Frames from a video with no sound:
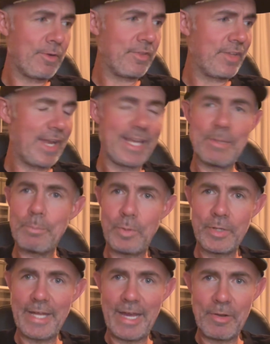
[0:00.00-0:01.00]
that I can
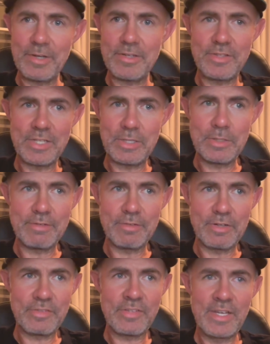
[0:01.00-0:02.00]
put out into the
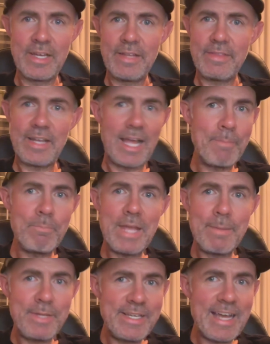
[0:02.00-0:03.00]
universe that I'm
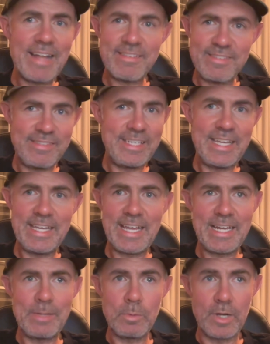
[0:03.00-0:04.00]
maybe not seeing
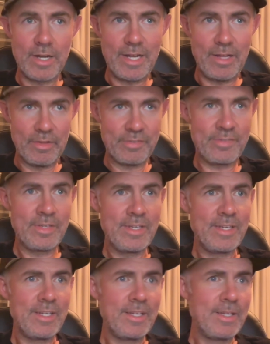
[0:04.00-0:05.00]
anywhere else.
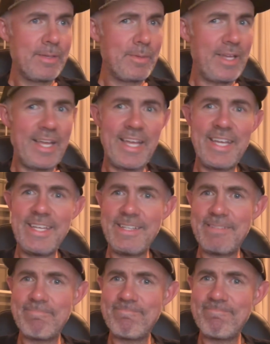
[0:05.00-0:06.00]

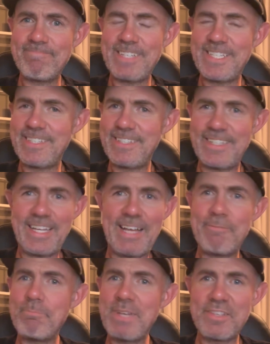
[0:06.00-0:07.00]
I
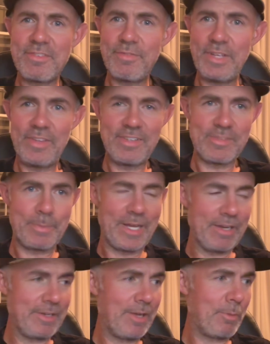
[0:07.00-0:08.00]
have mixed feelings
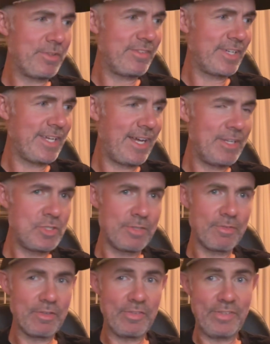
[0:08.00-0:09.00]
about it. Now, what's the
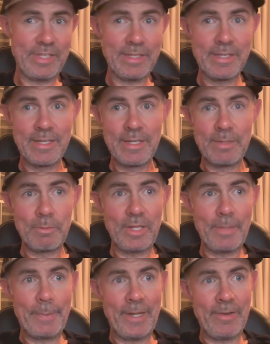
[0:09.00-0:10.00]
controversy?
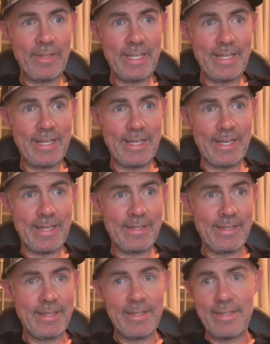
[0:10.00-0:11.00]
Well, apparently,
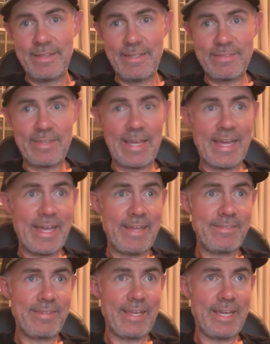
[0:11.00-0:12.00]
these
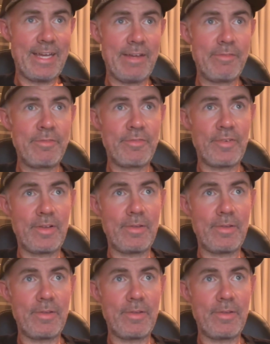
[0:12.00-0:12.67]
guys have